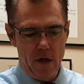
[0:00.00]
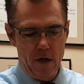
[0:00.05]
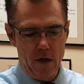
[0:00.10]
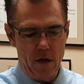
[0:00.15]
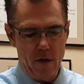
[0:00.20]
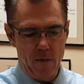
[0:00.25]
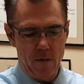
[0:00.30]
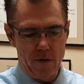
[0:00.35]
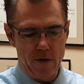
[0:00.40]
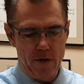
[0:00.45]

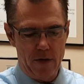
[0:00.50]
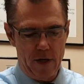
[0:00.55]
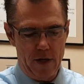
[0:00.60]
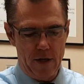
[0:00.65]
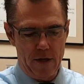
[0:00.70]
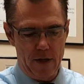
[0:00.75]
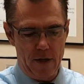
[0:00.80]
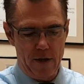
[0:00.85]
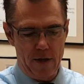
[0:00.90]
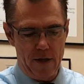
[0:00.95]
You will see
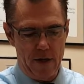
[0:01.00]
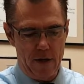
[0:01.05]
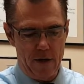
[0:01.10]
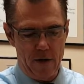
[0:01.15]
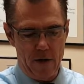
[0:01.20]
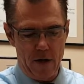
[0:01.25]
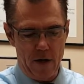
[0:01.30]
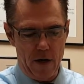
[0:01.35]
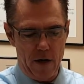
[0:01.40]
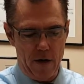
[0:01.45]
that
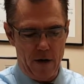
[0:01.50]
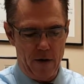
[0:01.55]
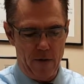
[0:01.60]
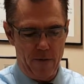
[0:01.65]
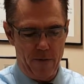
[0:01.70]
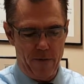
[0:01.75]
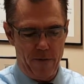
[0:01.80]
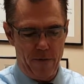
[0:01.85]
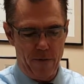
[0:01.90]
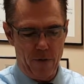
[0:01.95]
there are
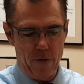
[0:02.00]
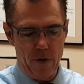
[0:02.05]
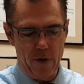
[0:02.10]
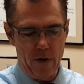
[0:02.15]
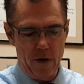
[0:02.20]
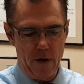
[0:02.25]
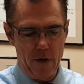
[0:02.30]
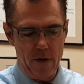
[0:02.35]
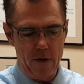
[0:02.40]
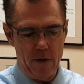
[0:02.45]

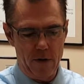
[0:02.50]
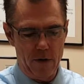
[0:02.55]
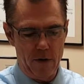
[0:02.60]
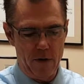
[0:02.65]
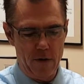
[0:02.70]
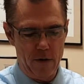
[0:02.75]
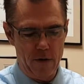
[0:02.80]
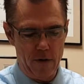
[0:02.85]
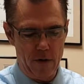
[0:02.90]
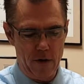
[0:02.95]
4
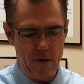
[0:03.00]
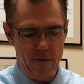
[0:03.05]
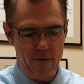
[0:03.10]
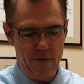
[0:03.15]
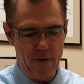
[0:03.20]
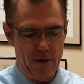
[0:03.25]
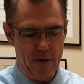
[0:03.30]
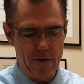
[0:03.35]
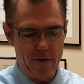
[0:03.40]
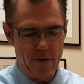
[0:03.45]
of
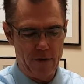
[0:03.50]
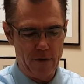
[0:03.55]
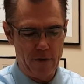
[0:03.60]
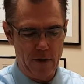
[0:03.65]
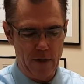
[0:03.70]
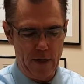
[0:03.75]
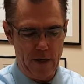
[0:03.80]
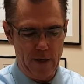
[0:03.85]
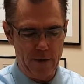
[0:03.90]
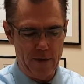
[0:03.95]
these
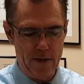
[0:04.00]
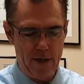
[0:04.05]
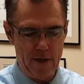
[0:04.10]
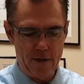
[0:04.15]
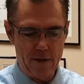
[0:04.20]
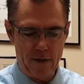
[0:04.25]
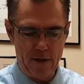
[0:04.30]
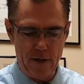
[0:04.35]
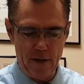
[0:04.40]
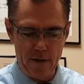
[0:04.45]

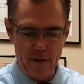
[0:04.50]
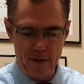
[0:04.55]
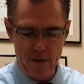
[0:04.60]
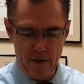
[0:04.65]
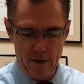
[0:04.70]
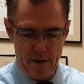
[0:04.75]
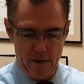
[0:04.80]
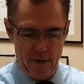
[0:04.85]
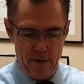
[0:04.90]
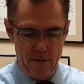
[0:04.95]
test kits
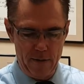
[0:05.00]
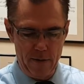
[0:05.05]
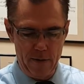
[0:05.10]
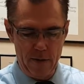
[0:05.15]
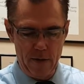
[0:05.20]
here.